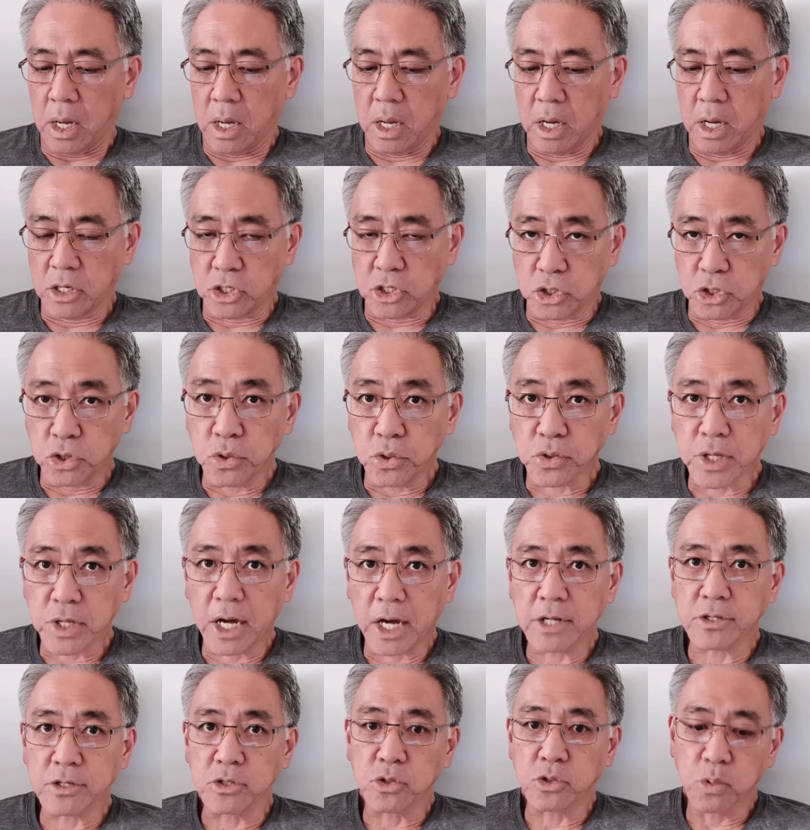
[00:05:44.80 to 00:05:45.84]

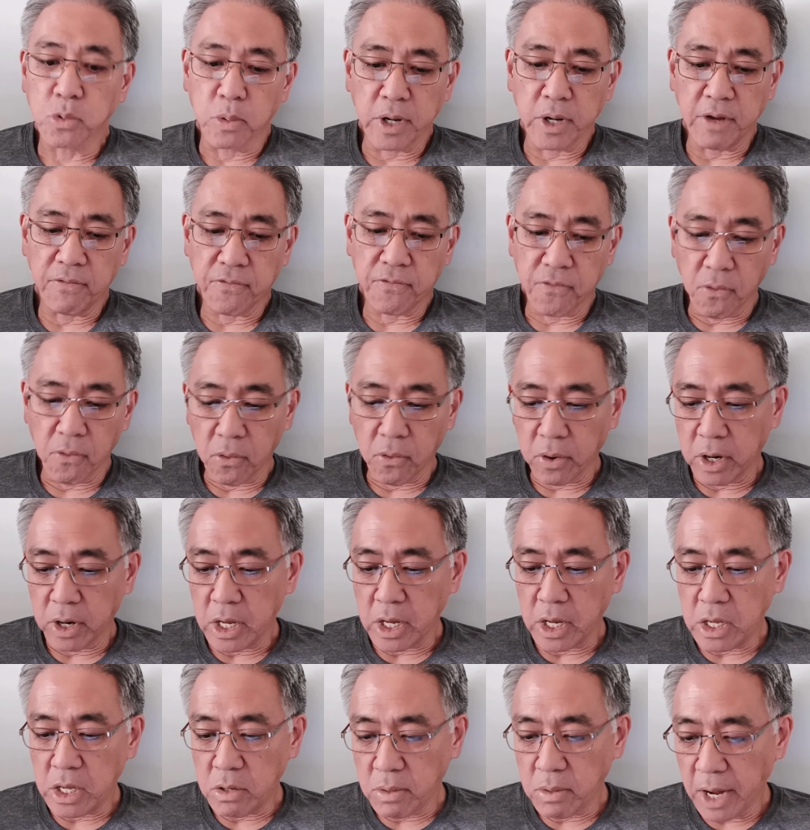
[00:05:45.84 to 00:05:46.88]
2024,
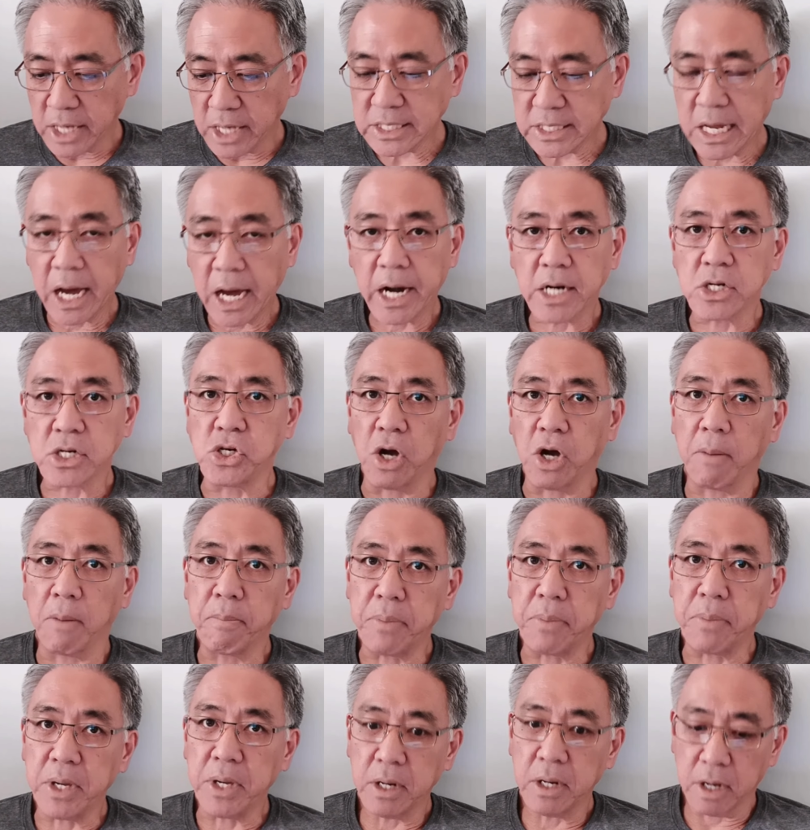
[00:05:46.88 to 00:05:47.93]
you guys got to
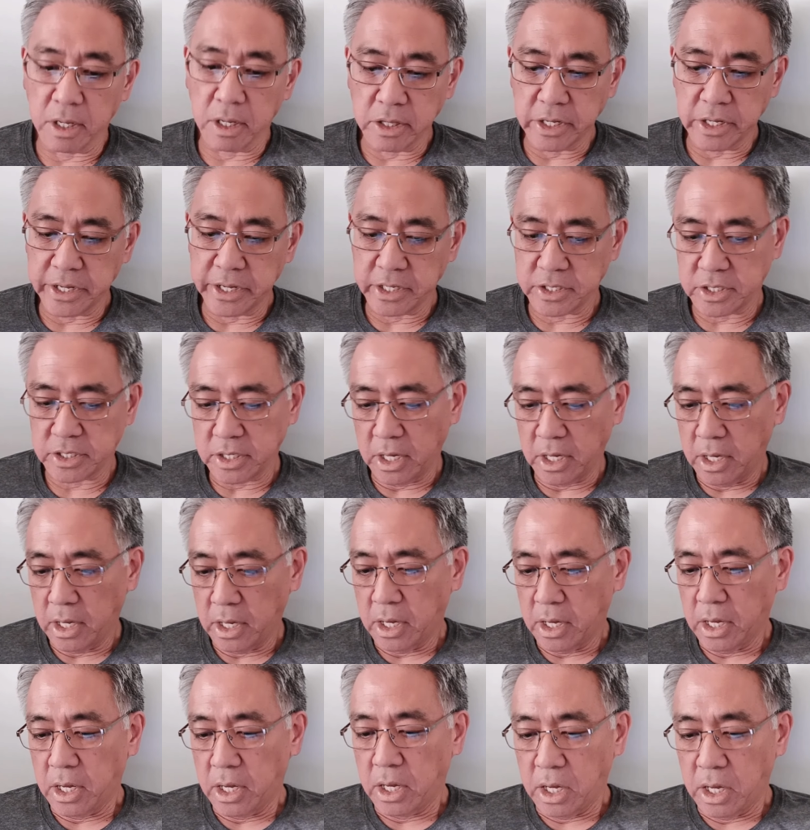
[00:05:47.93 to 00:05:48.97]
jump in on this
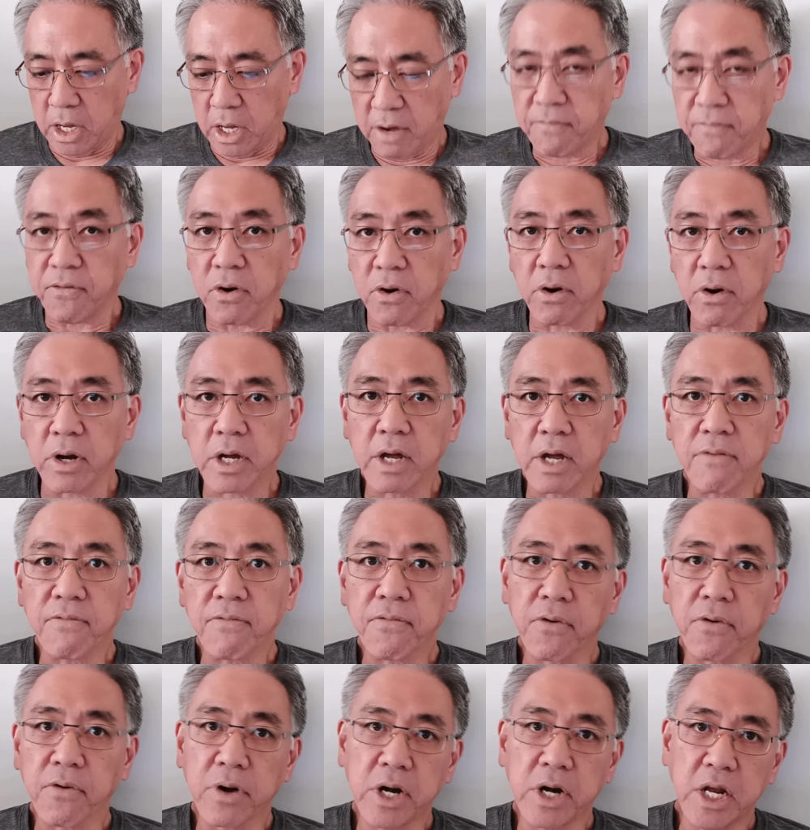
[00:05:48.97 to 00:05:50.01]
if you're looking
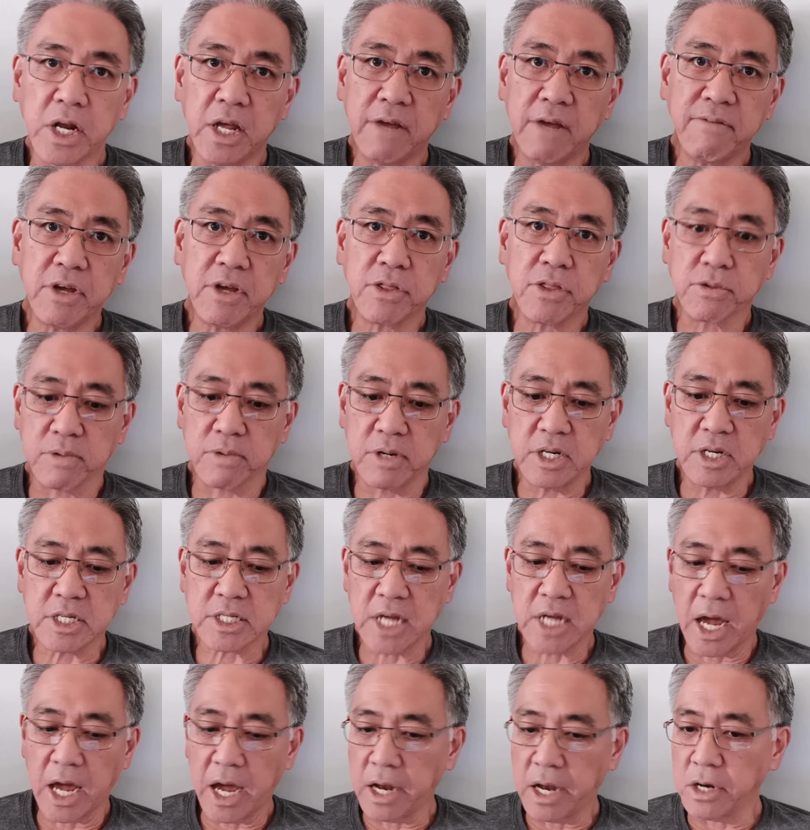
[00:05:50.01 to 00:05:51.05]
for an EV3
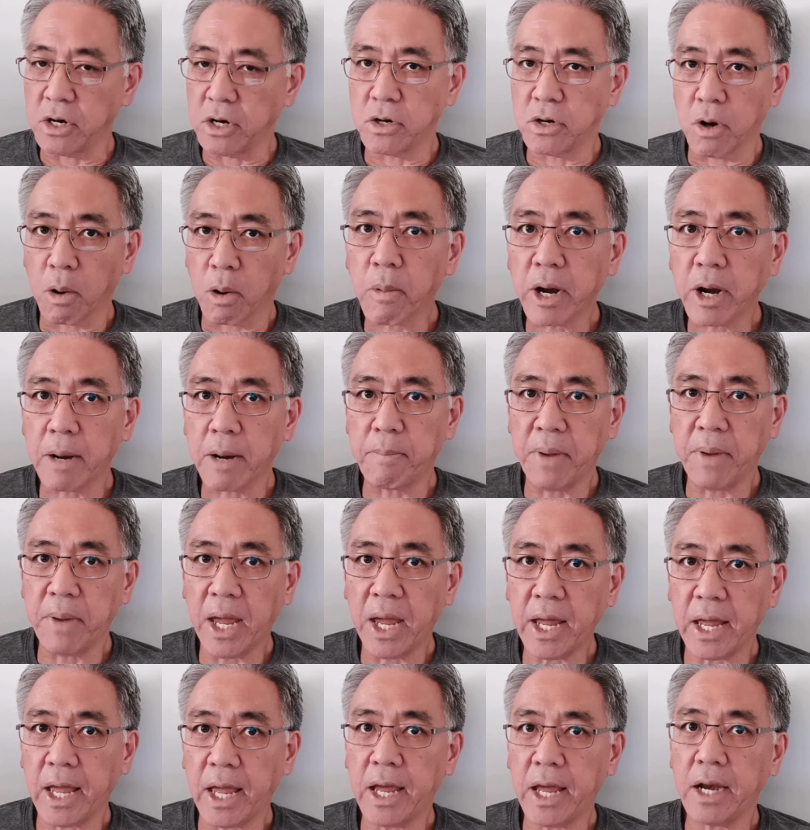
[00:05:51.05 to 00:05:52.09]
set and you don't want to
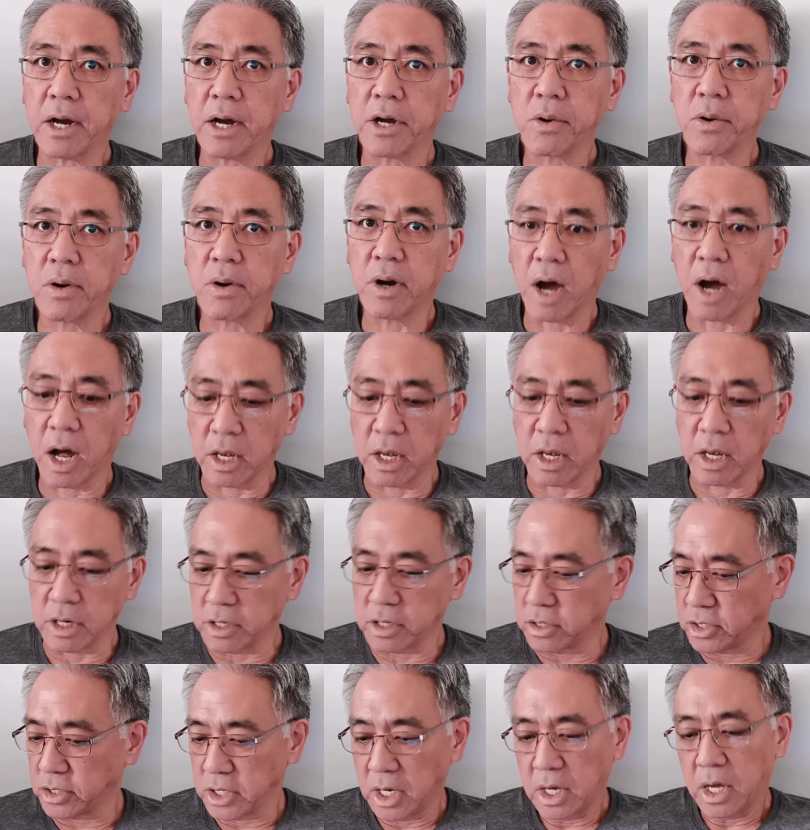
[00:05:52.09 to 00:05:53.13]
pay
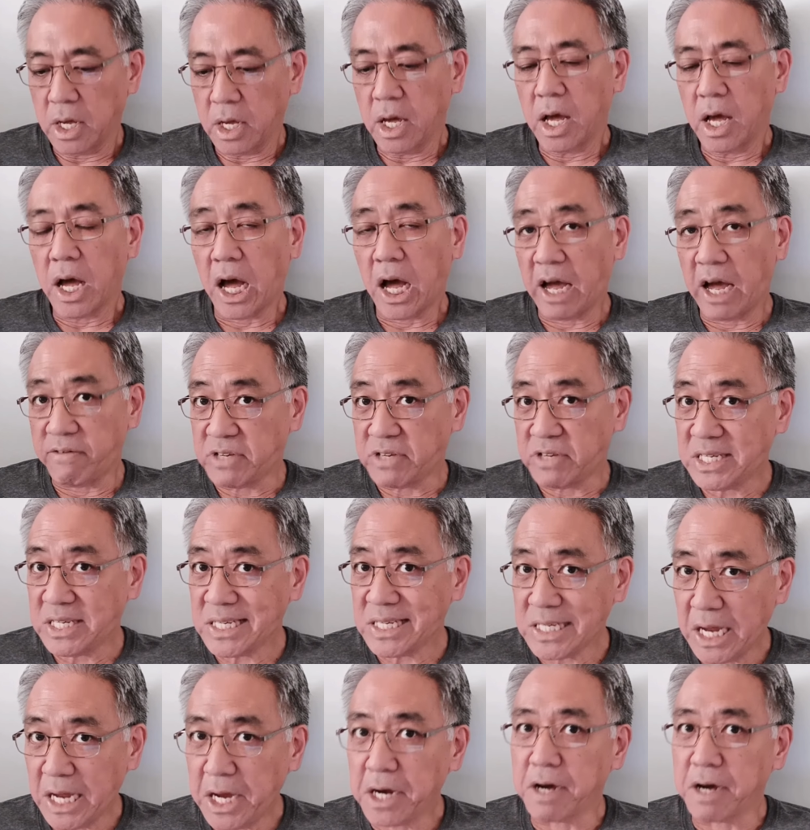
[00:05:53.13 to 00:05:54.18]
$800. I've
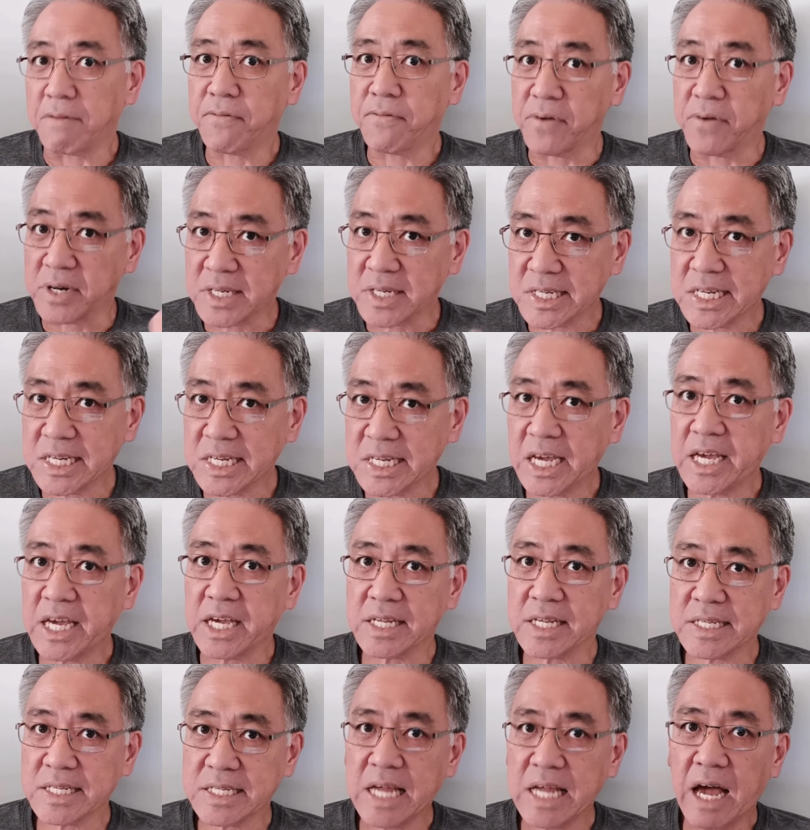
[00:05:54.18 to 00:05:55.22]
seen them for $600,
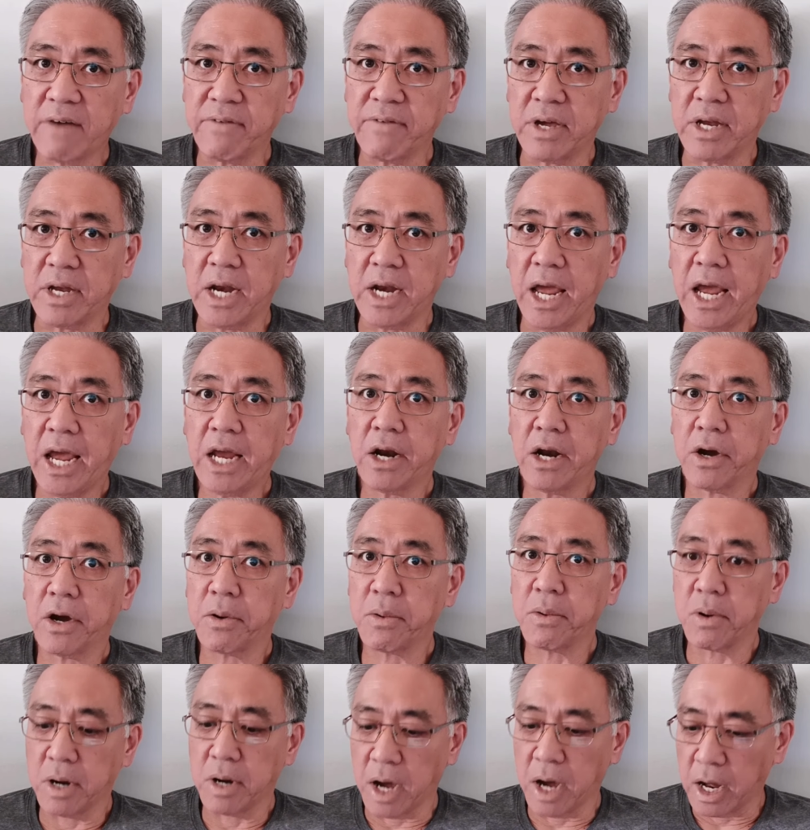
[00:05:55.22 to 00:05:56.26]
$700,
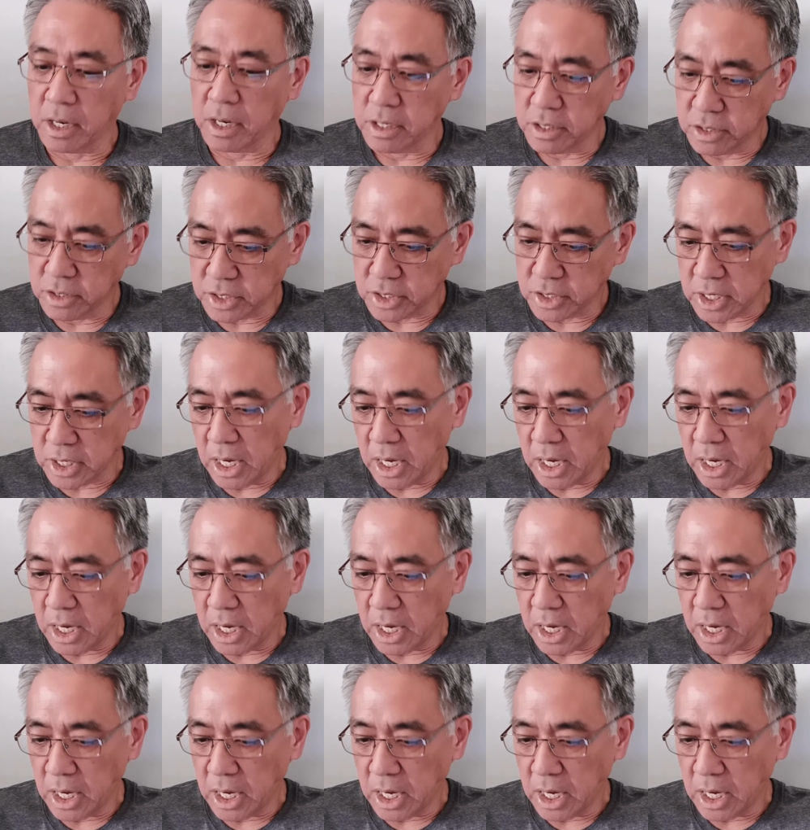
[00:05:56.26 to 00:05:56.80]
$800,